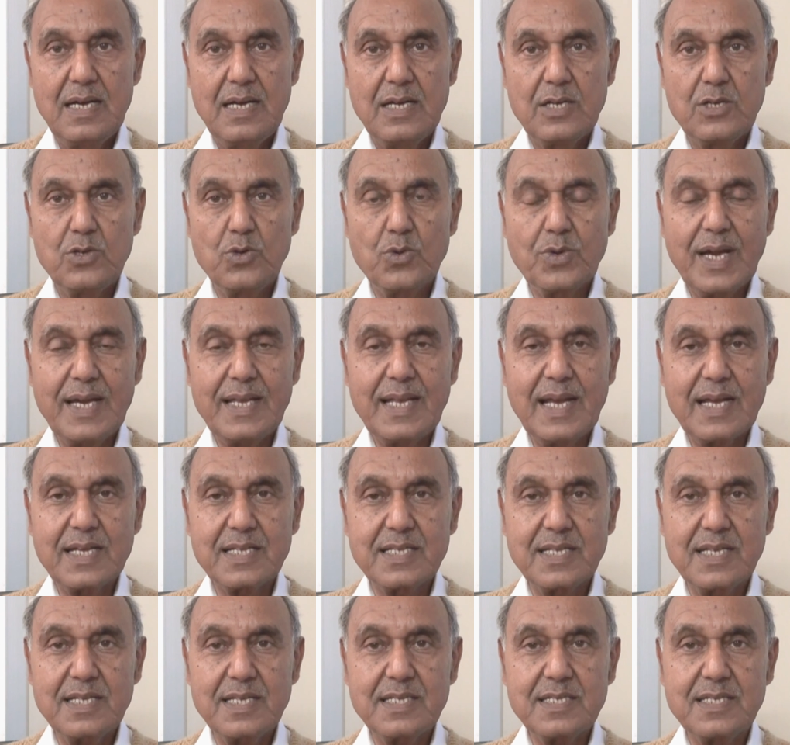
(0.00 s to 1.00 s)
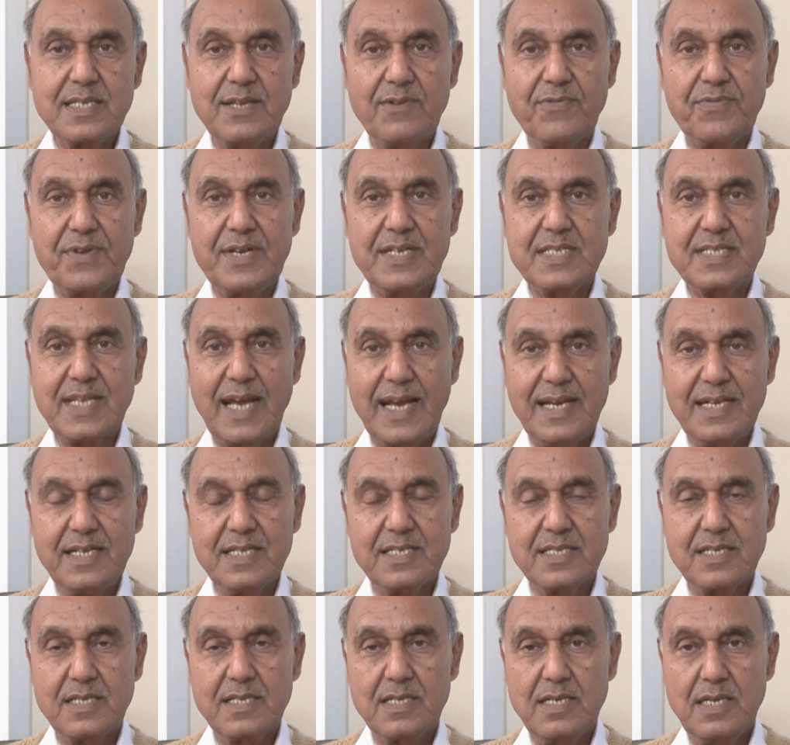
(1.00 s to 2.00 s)
You can access different
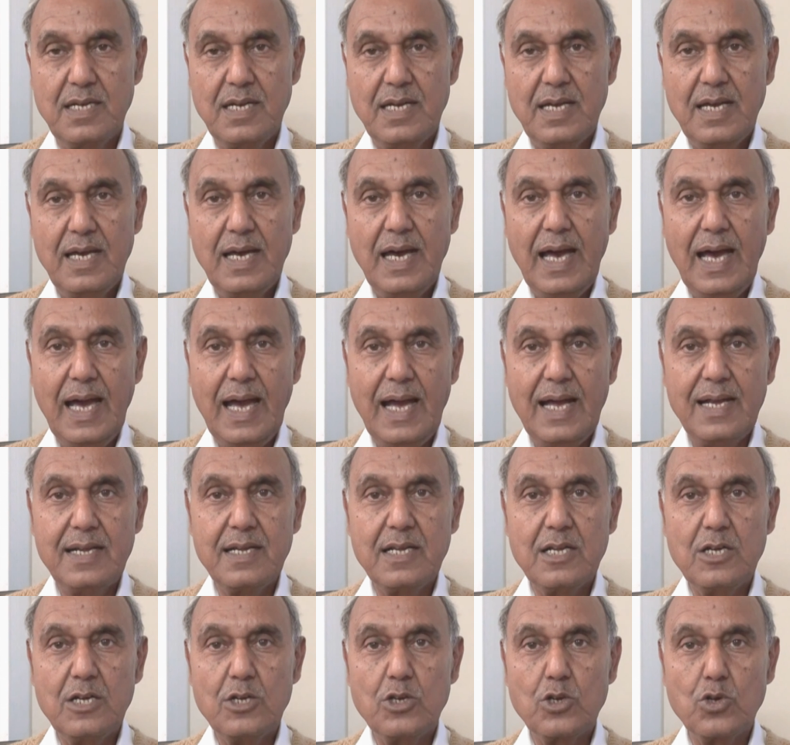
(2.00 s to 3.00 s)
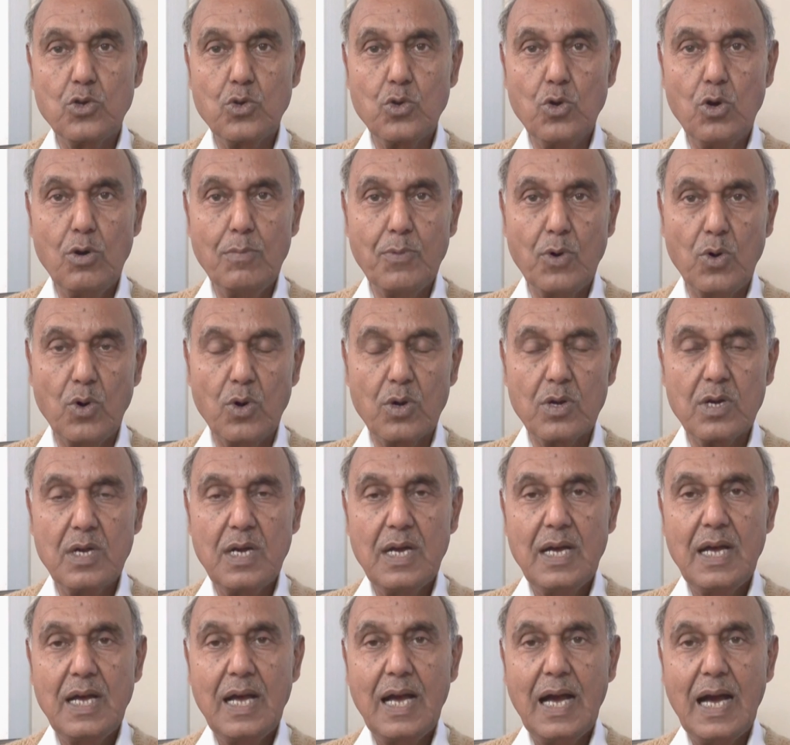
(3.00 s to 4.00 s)
sites and know more
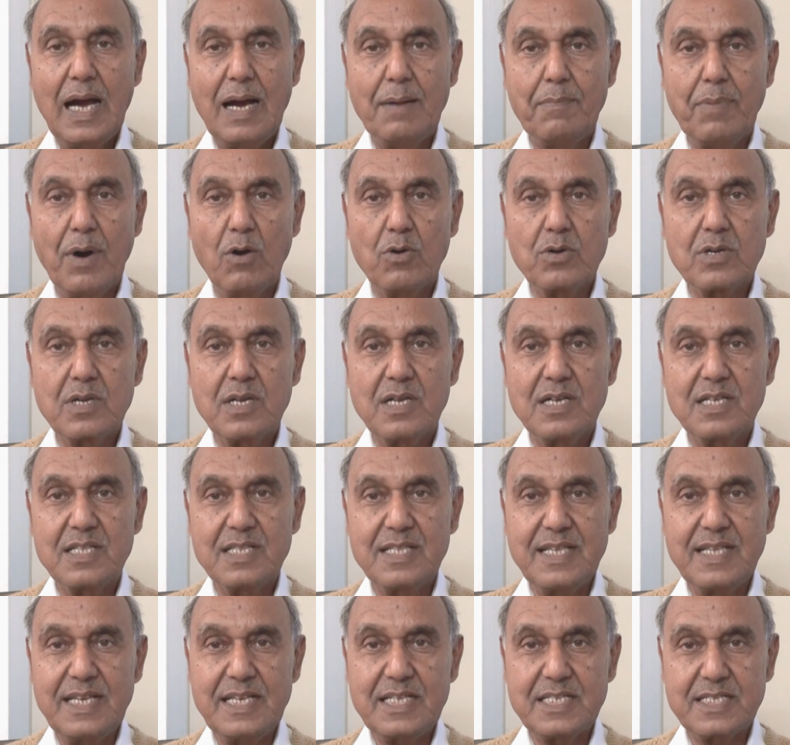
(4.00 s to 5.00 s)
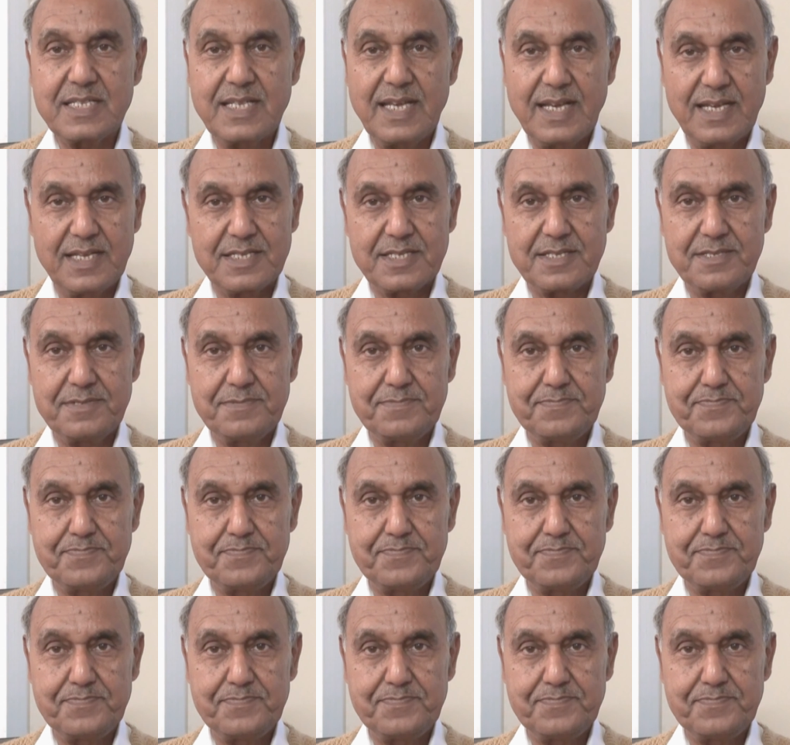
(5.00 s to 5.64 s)
about these things.